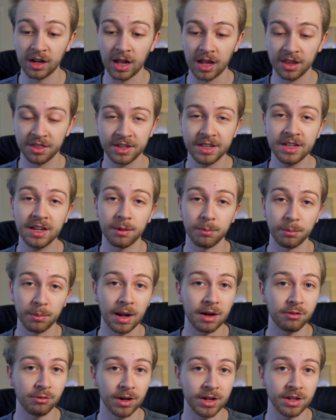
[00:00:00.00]
I think I'm
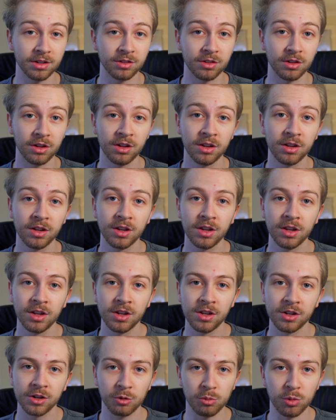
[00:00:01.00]
about ready to
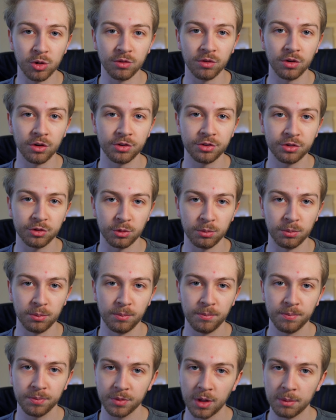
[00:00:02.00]
move on to
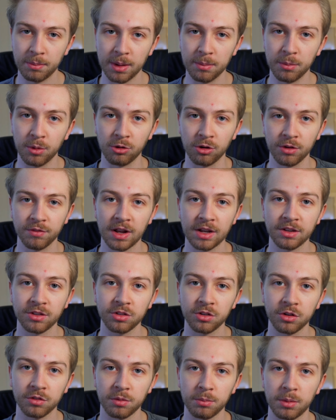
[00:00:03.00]
a bit more advanced stuff.